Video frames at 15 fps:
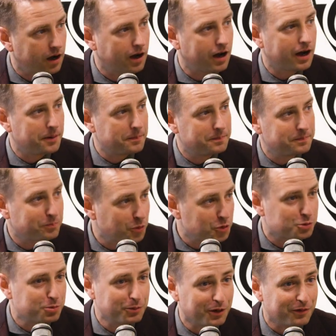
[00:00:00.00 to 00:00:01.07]
Uh,
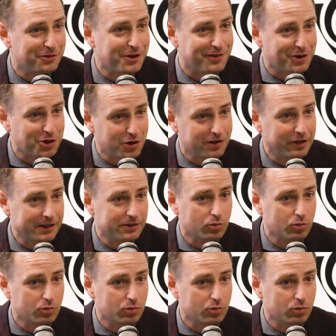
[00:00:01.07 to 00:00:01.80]
most people have never heard of it.